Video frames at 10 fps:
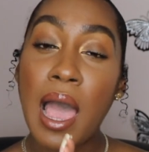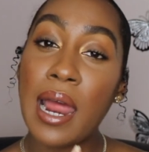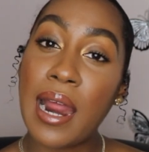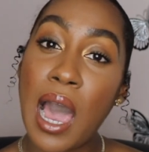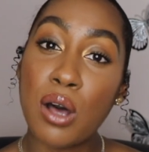
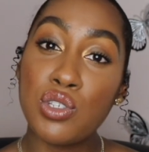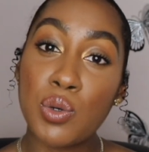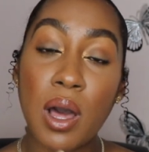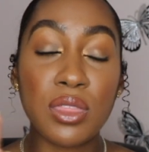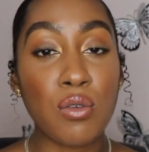and how do
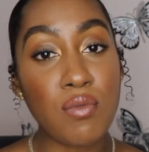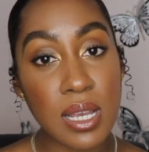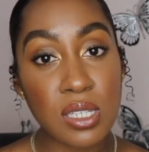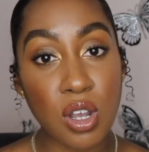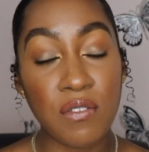you want the
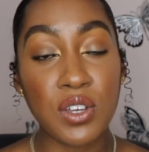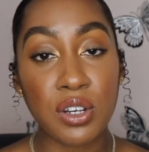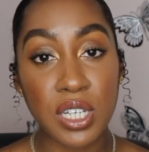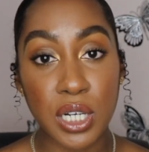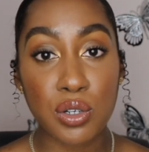rest of
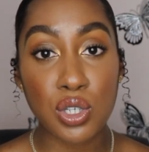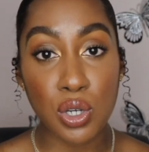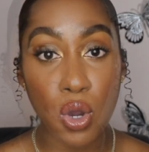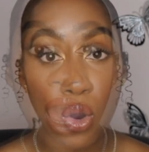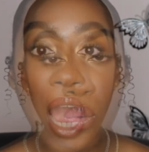your year to
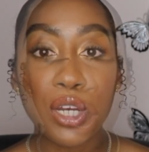go.